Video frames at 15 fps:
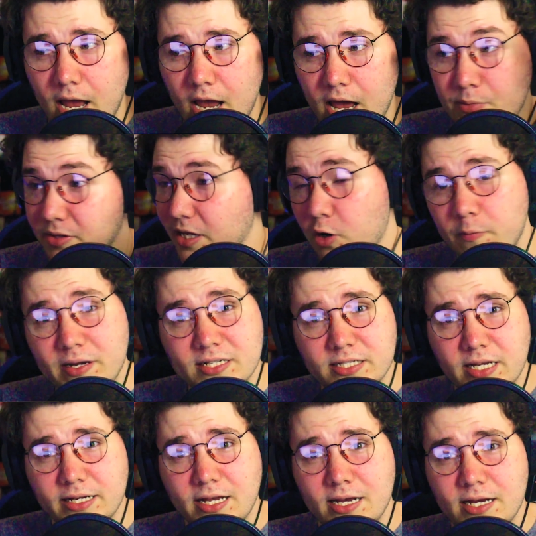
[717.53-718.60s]
And with that all being
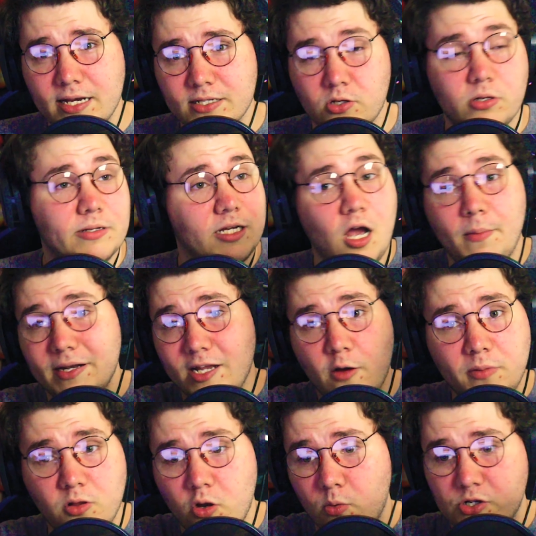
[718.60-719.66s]
said, guys, and comment down
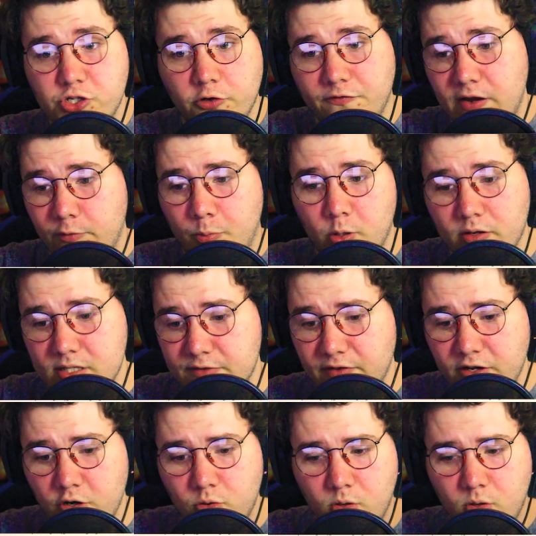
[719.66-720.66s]
below what your favorite part of this video